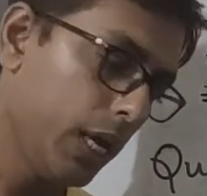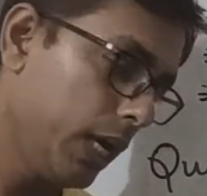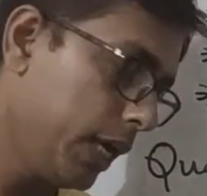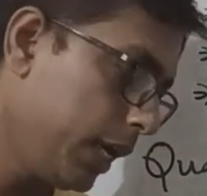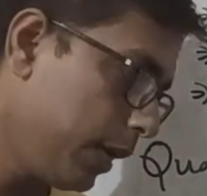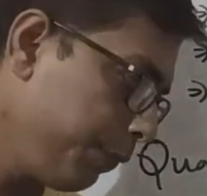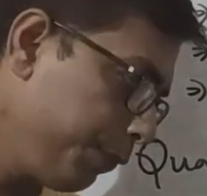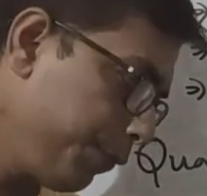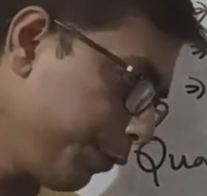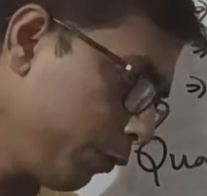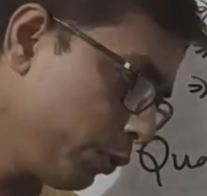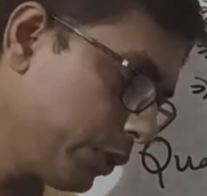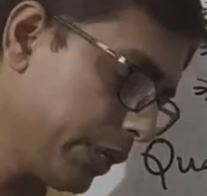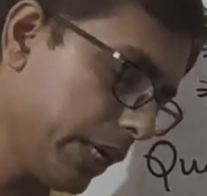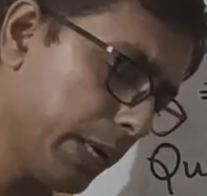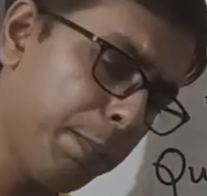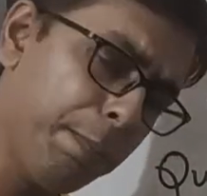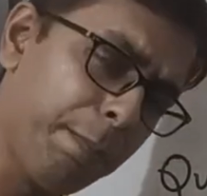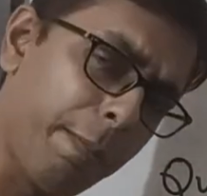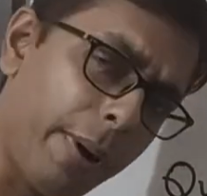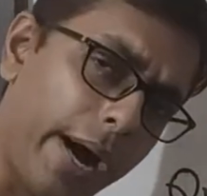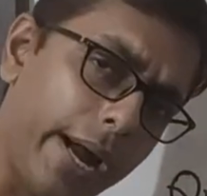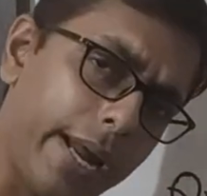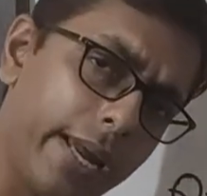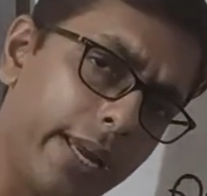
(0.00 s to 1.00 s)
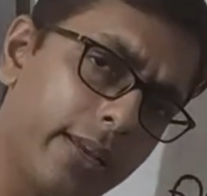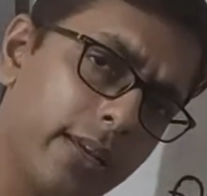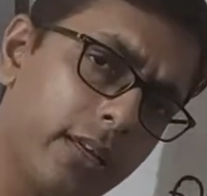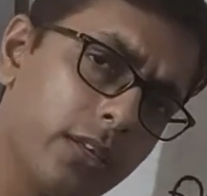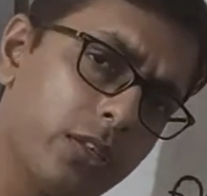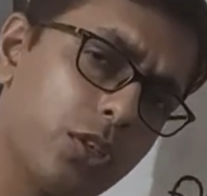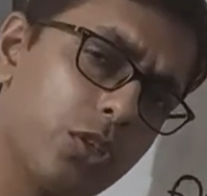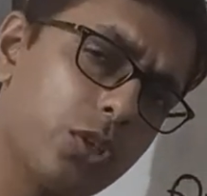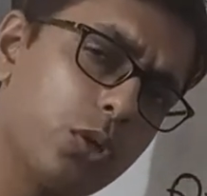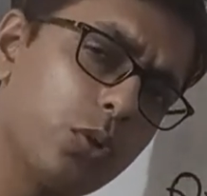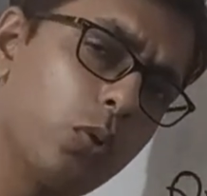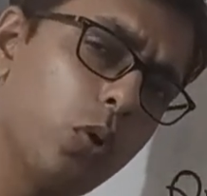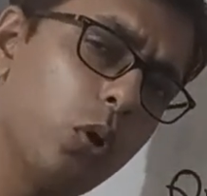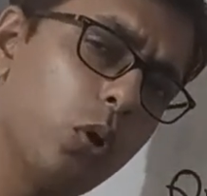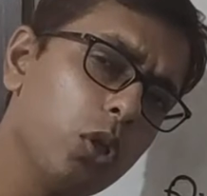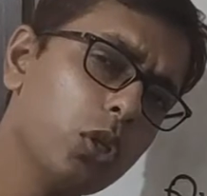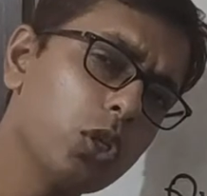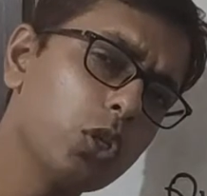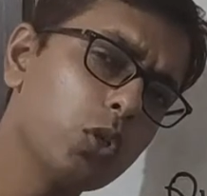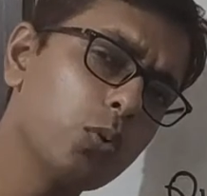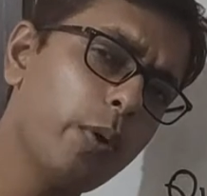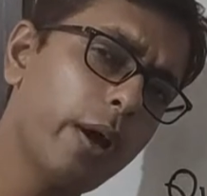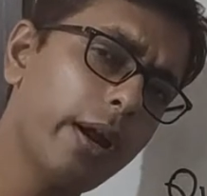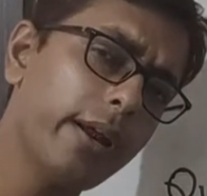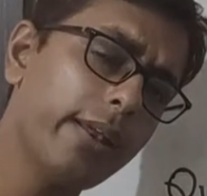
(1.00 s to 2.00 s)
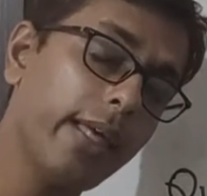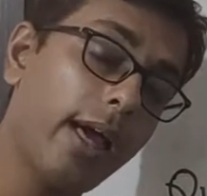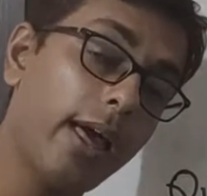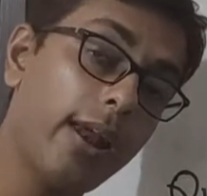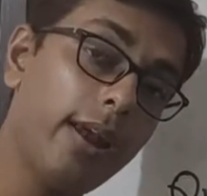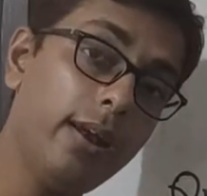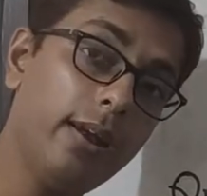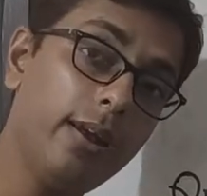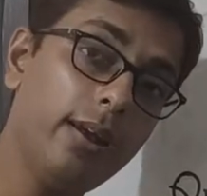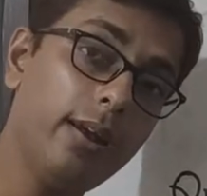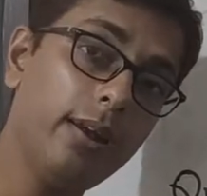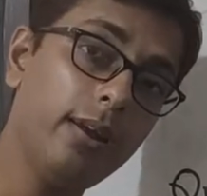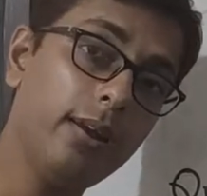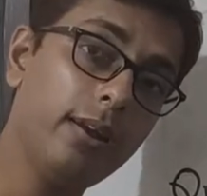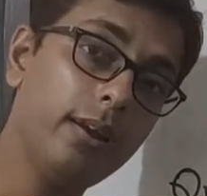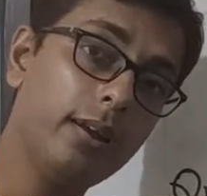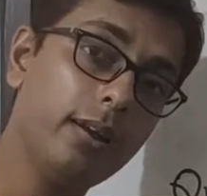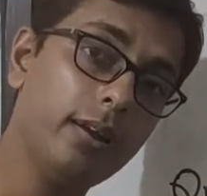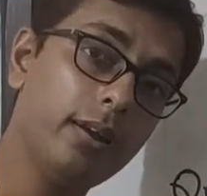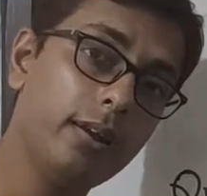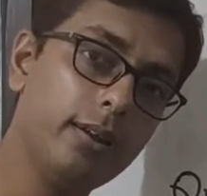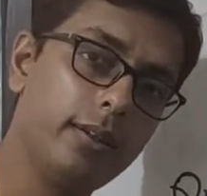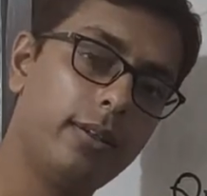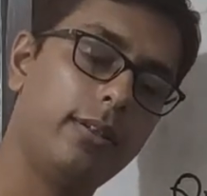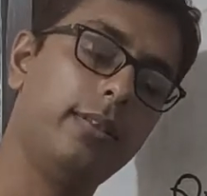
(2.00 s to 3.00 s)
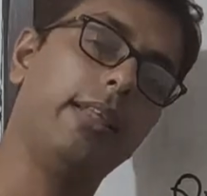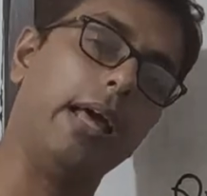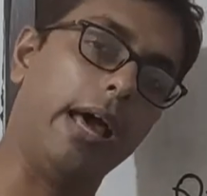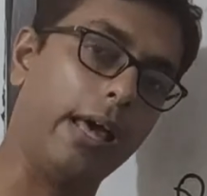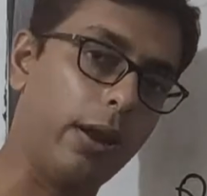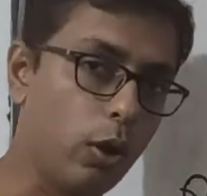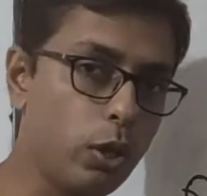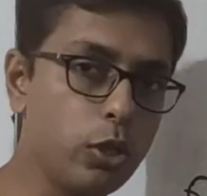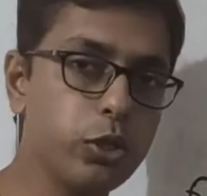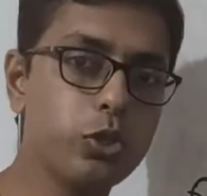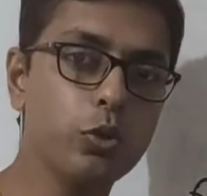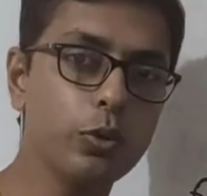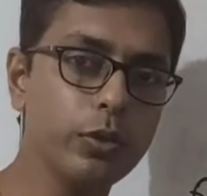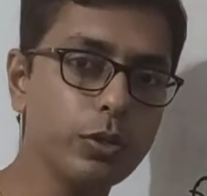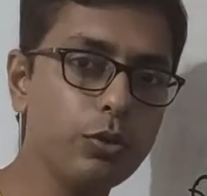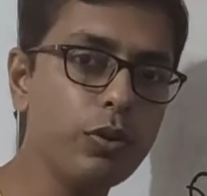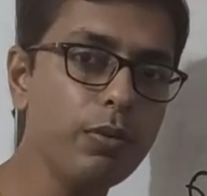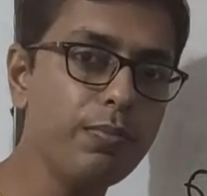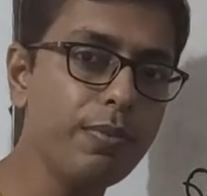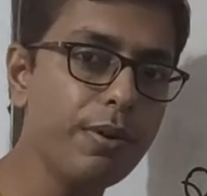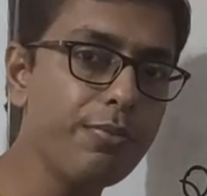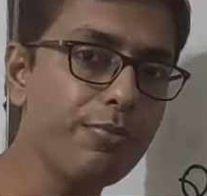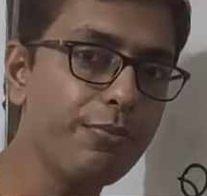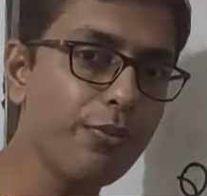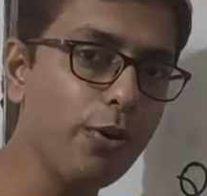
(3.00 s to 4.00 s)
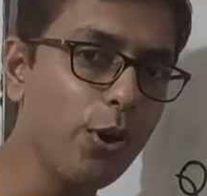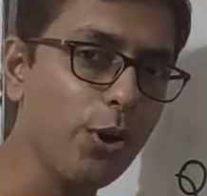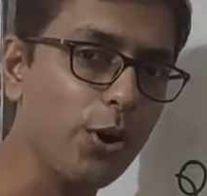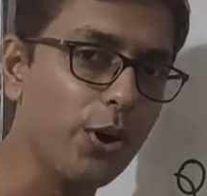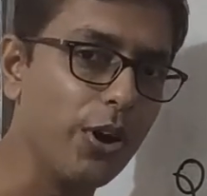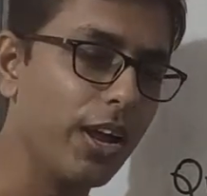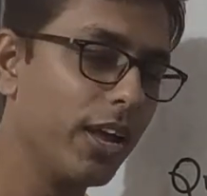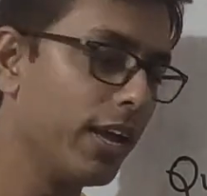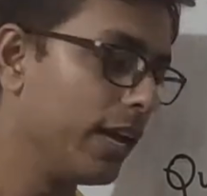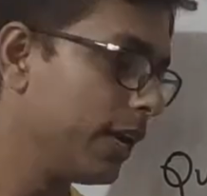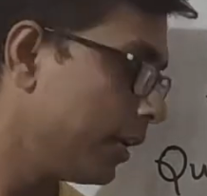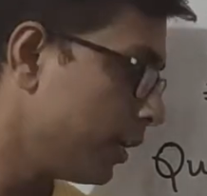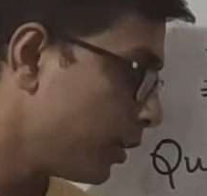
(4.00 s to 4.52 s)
If you take minus 2 square, then also it will be 4.